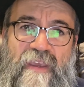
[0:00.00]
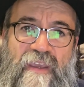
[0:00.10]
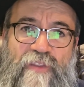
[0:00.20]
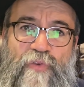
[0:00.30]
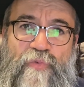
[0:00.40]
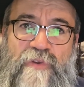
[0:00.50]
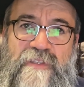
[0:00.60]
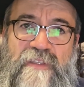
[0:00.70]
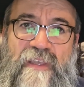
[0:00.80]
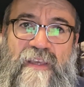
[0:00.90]
And
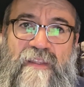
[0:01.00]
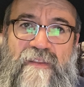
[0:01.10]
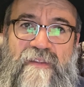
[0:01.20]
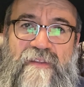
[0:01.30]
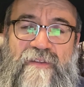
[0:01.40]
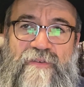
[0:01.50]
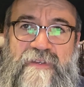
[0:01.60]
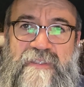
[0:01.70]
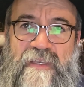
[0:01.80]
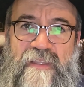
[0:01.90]
towards the end, there
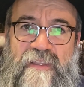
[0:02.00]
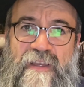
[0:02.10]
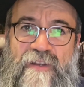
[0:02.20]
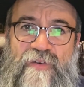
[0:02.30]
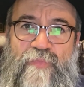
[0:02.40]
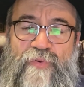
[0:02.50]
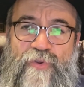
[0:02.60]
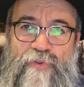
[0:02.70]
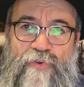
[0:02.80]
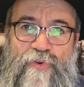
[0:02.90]
is an entire
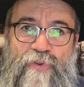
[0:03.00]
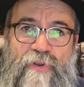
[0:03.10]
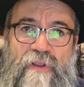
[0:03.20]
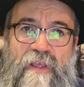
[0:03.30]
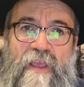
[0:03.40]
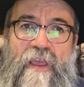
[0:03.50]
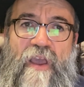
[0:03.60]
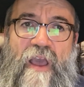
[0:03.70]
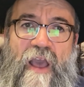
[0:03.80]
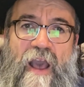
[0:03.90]
protocol
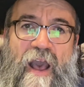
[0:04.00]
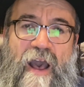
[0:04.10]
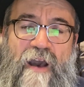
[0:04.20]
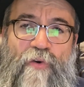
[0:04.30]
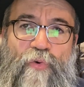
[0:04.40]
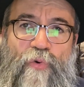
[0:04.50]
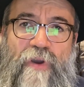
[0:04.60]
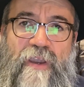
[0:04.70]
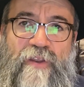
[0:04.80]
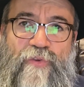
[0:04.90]
how
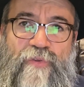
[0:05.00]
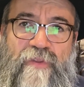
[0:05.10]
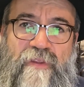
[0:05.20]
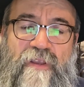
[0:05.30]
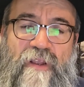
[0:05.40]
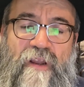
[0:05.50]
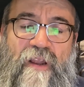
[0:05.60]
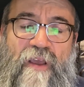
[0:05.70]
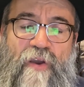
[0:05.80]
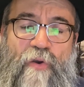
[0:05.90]
and until
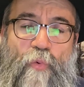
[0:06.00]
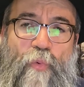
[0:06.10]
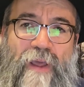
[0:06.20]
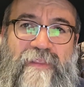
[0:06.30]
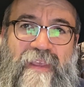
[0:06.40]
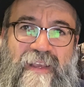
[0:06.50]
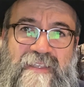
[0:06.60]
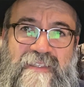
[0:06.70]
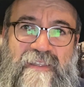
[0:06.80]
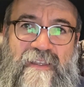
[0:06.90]
what
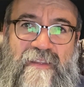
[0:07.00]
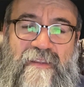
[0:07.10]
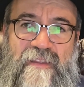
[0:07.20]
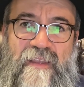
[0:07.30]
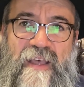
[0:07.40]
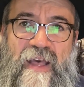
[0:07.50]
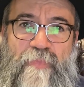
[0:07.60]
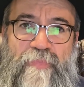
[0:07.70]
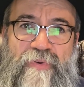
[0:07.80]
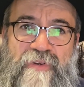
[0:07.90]
extent a
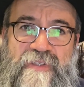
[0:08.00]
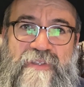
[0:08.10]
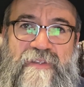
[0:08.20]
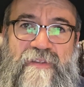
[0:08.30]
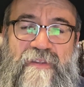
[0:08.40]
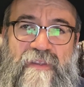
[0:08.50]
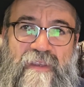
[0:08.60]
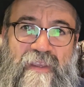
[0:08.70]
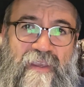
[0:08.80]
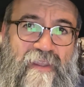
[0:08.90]
person
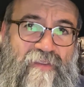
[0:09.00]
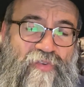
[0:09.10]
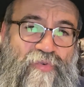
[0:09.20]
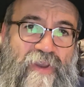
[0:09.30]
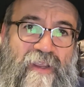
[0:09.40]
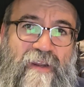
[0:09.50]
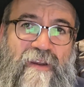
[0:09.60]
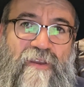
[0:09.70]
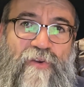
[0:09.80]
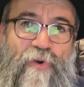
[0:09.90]
can
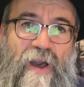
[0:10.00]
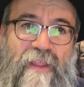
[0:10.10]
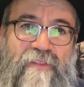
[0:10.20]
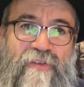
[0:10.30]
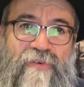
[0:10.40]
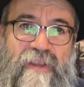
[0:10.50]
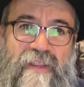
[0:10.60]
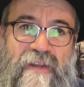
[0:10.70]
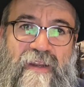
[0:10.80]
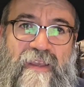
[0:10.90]
directly or
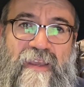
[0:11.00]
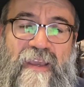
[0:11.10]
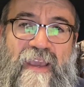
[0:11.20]
indirectly